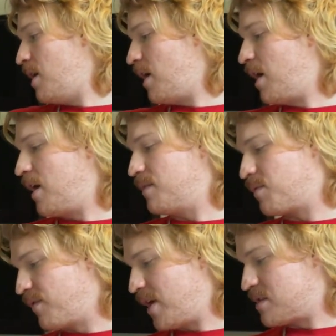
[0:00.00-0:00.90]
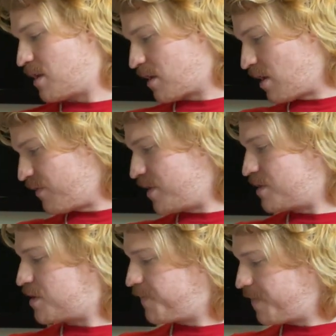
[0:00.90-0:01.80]
and provides a lot of
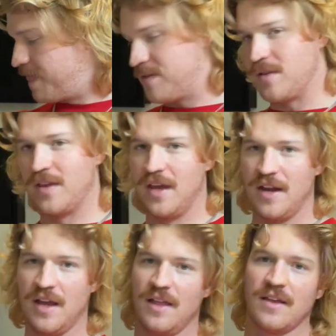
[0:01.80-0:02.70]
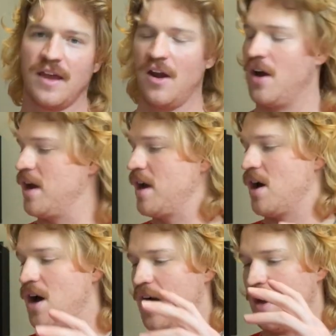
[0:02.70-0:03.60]
coverage. So then in the
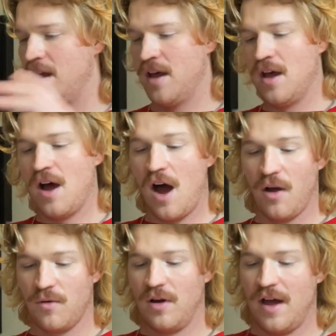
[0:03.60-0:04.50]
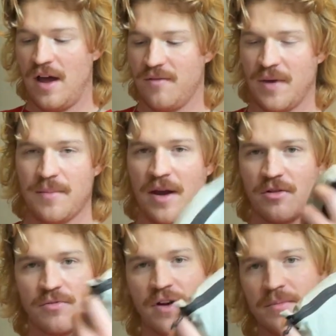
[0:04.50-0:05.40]
carry-on, I will have my
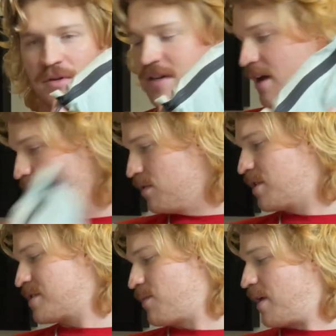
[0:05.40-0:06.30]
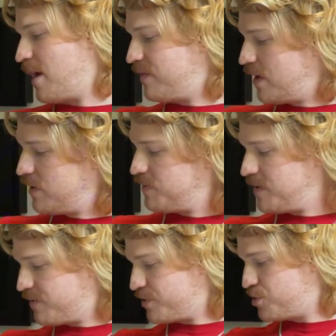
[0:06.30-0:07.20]
microfiber towel because I want to have that with
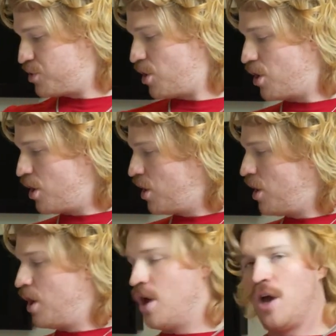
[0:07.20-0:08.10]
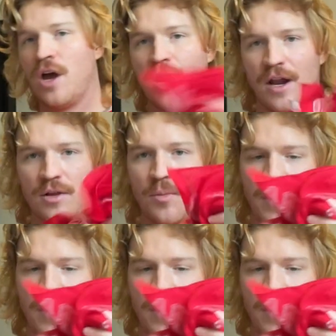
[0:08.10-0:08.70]
me for sure. Got a little